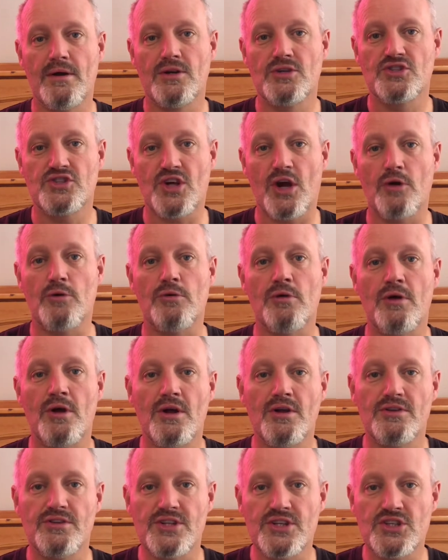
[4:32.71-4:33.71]
So
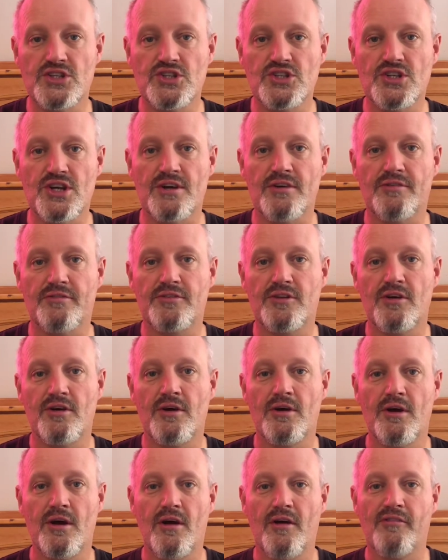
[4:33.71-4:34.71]
this shift
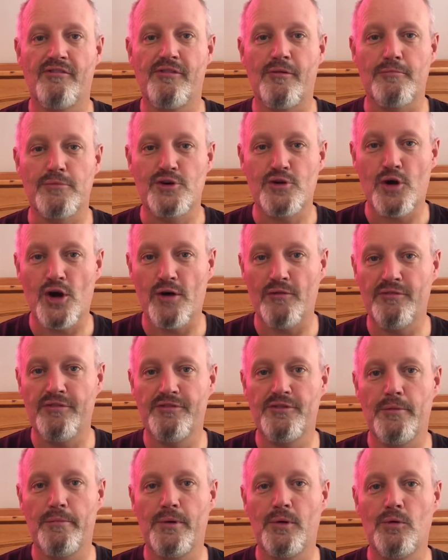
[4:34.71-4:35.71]
from
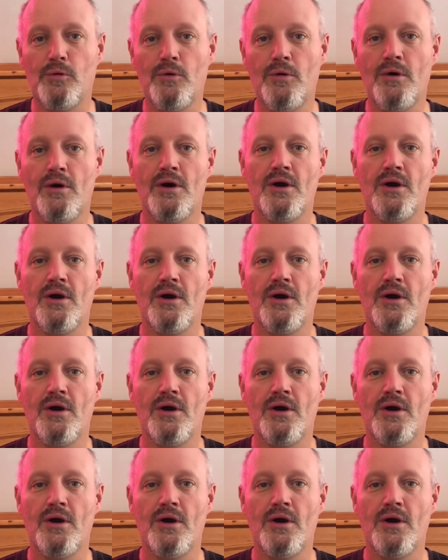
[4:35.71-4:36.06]
comfortable,